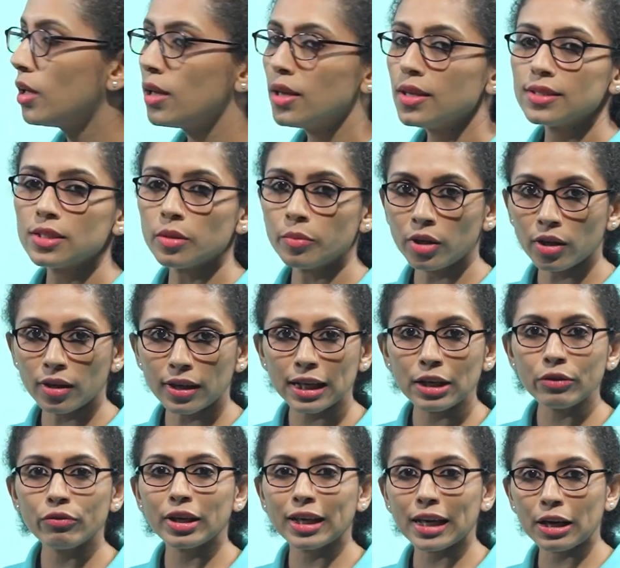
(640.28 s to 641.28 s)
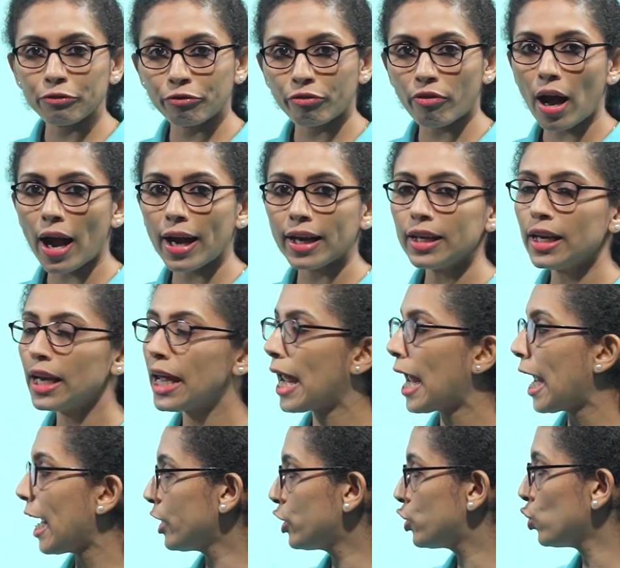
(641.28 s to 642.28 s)
Similarly, we can find
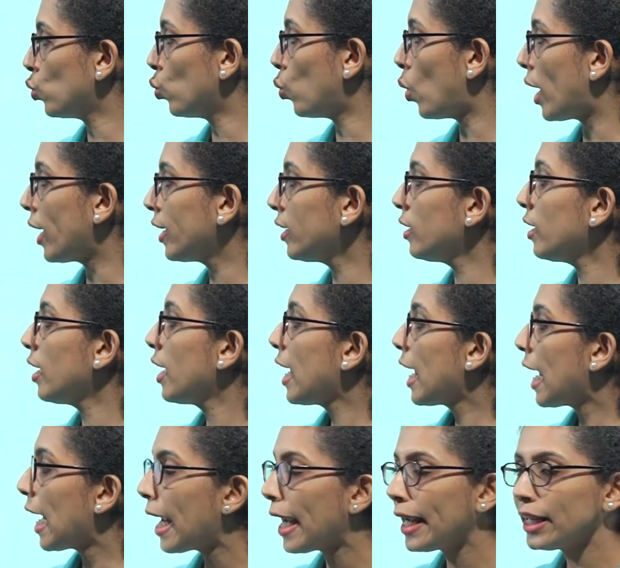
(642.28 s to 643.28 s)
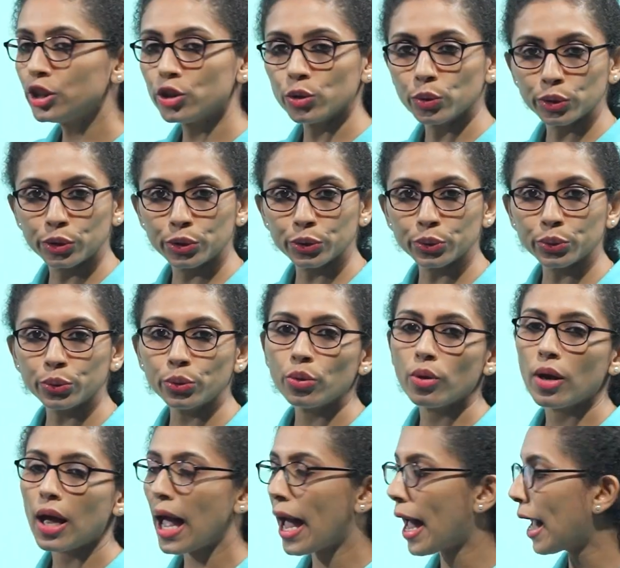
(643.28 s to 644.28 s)
A21,
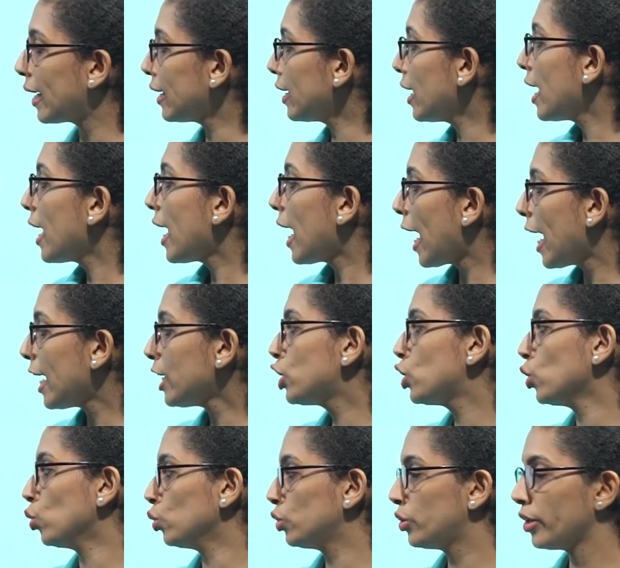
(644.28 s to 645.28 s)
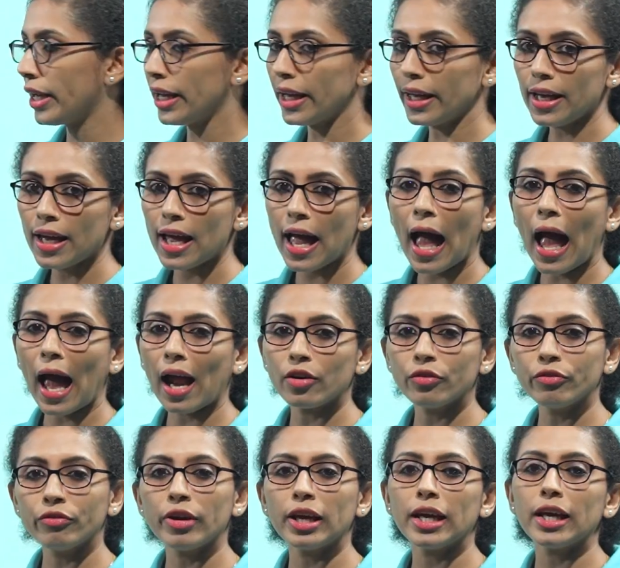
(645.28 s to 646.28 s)
A22 and A23
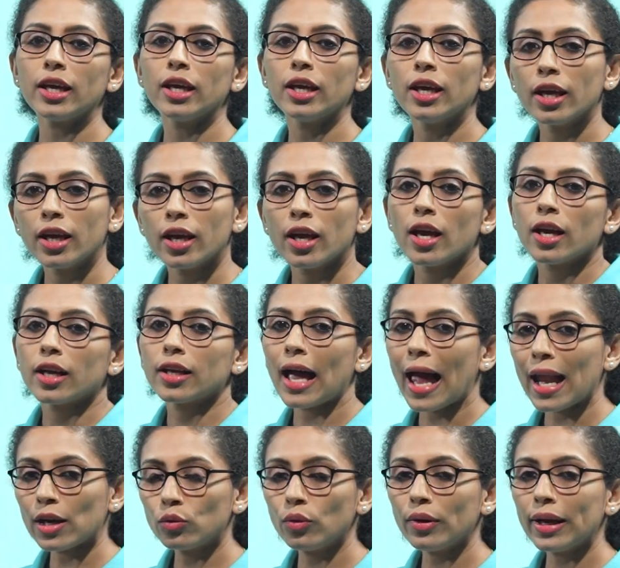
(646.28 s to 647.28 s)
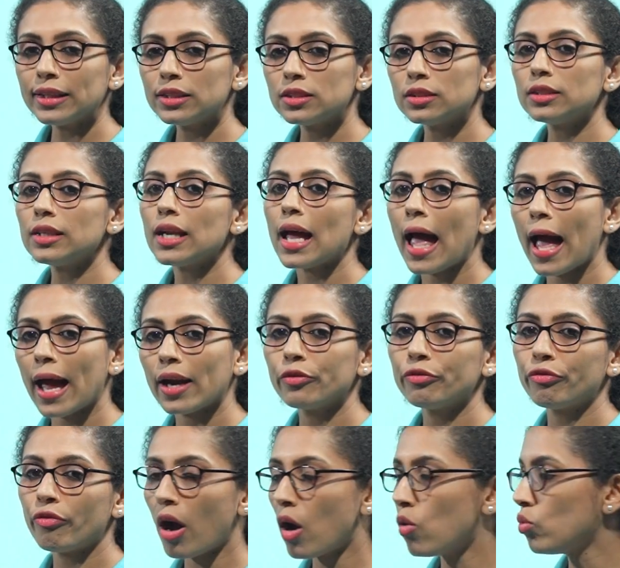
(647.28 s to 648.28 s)
and we calculated and
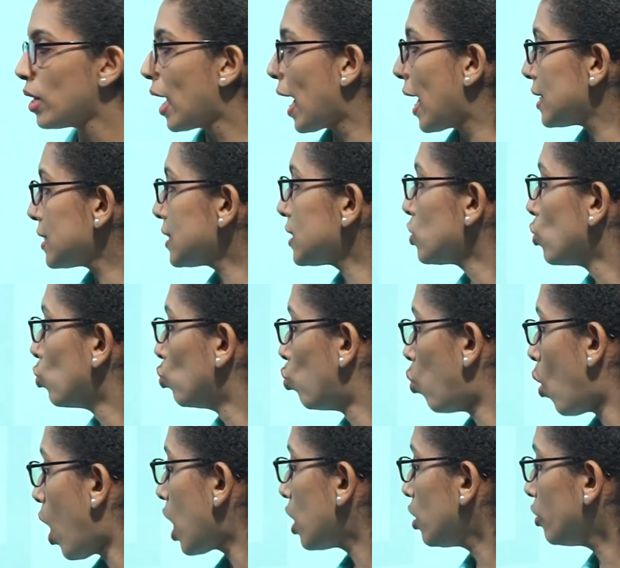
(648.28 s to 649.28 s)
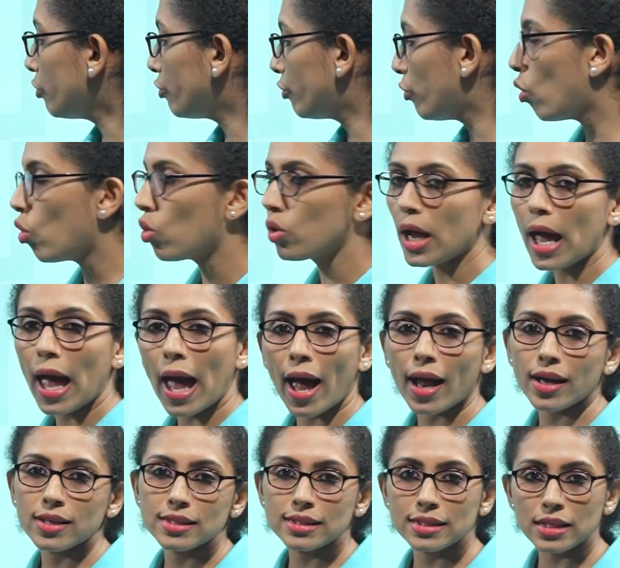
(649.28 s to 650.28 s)
found as 1, 4
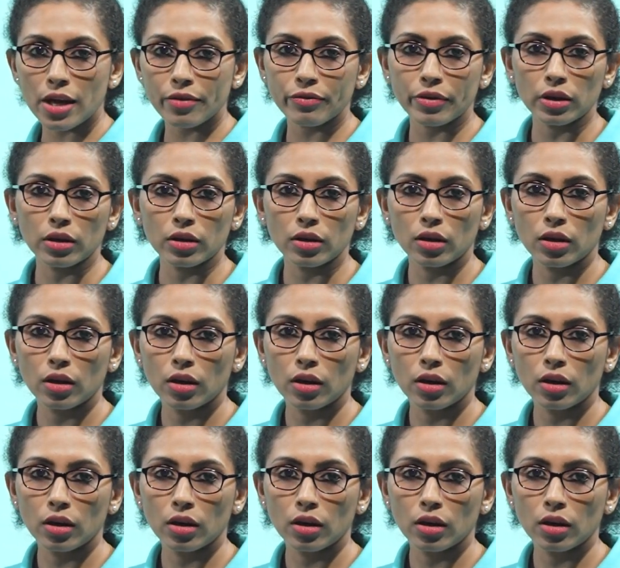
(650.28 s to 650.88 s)
and 7.